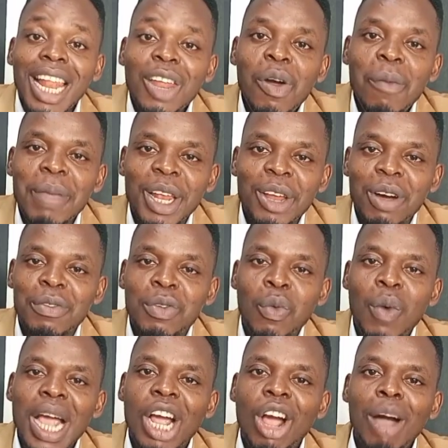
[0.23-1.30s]
Hello,
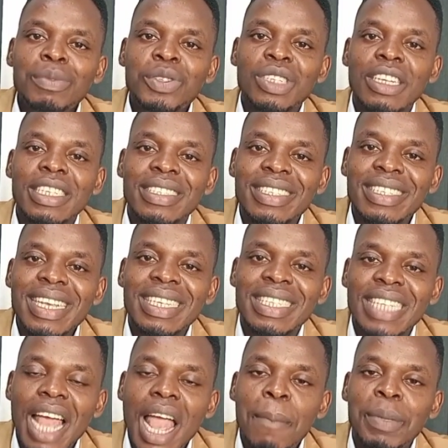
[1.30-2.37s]
beloved. Welcome to the
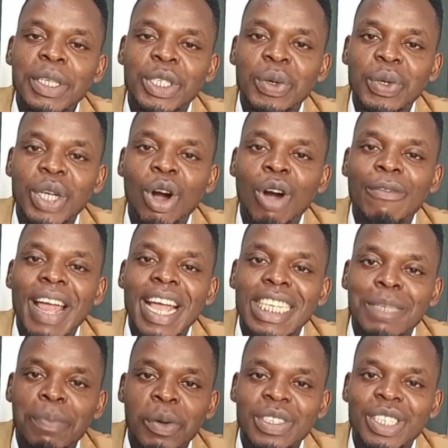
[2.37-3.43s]
sixth episode of
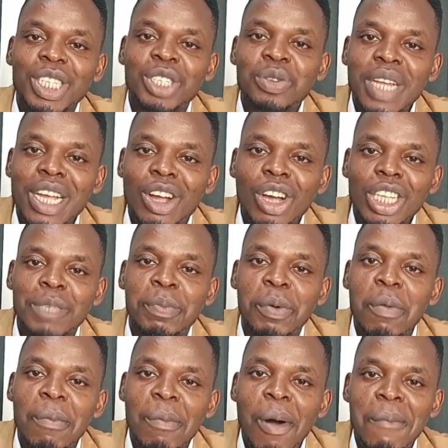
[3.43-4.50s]
Expository
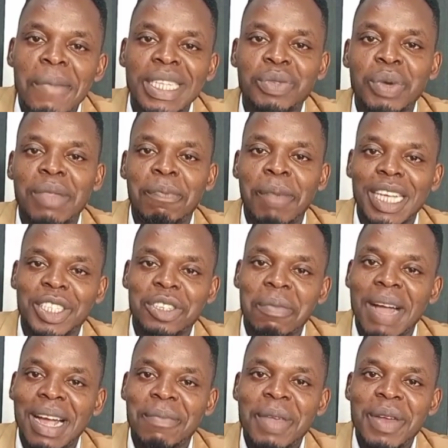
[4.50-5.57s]
Gospel Moment with
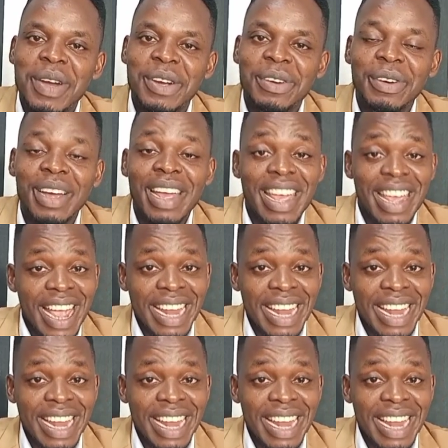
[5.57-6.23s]
Pastor Mark Miracle.